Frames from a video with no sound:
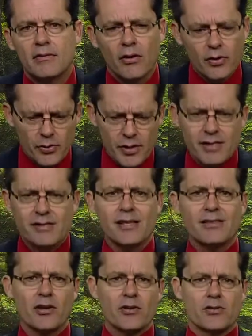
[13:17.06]
For who is
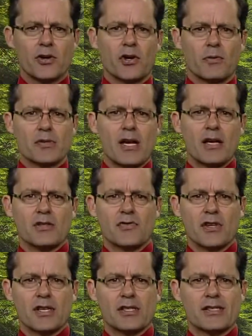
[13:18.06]
this uncircumcised
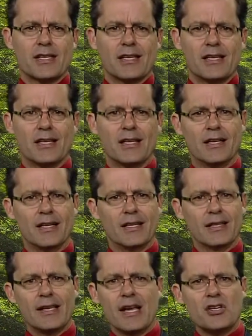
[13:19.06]
Philistine
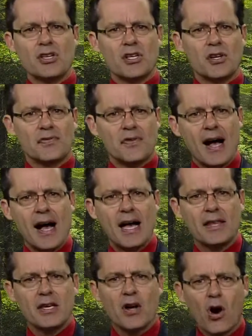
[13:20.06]
that he should
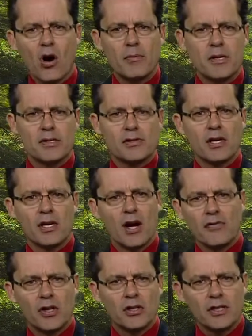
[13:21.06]
defy the armies
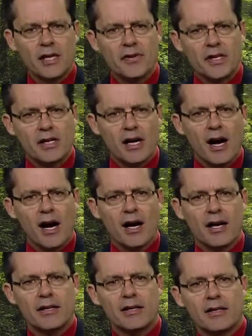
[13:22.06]
of the living
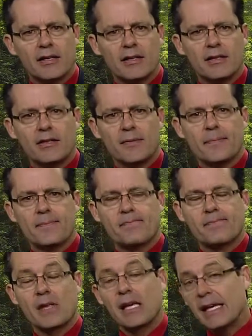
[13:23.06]
God?
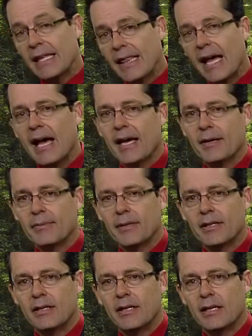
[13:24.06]
Eliab,
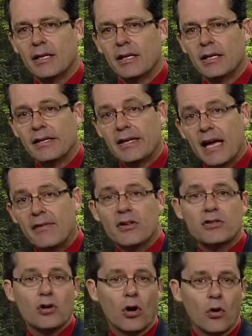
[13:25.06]

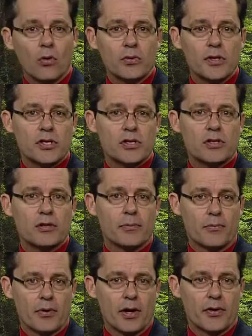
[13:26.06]
David's oldest
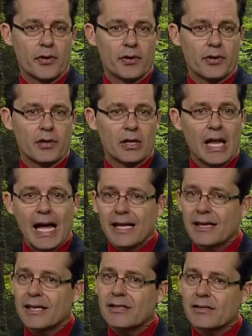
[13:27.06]
brother,
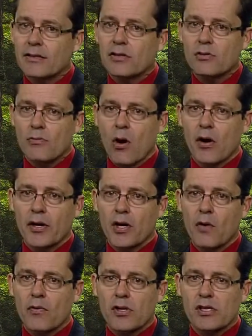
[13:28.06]
likely still smarting
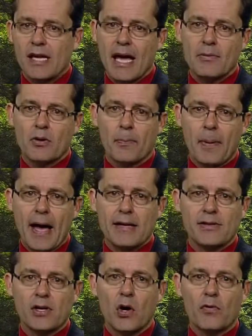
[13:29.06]
over Samuel
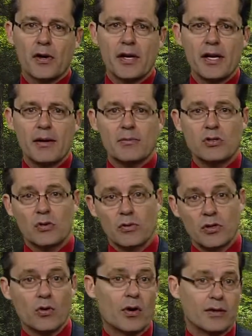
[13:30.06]
passing over him to
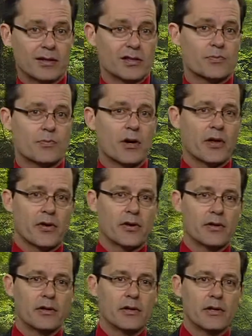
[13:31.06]
anoint this brother,